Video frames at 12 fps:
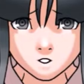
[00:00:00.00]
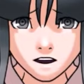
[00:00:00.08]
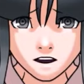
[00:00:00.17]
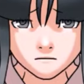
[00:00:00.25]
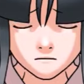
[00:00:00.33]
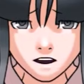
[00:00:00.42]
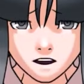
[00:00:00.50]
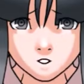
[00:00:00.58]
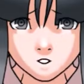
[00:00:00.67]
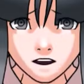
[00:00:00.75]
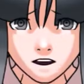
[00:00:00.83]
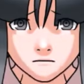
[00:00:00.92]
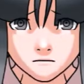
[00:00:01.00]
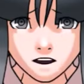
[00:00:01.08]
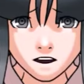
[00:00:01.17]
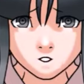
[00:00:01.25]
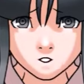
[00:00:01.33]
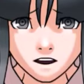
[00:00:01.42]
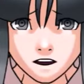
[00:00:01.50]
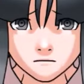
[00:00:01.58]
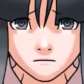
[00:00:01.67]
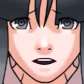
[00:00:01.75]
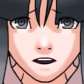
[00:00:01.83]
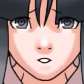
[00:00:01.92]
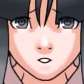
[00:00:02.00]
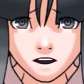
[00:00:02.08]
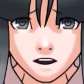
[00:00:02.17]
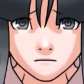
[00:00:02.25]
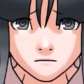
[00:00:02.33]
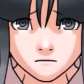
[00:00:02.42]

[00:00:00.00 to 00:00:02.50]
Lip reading: Everyone seems to hate Max, Ben, Trilo,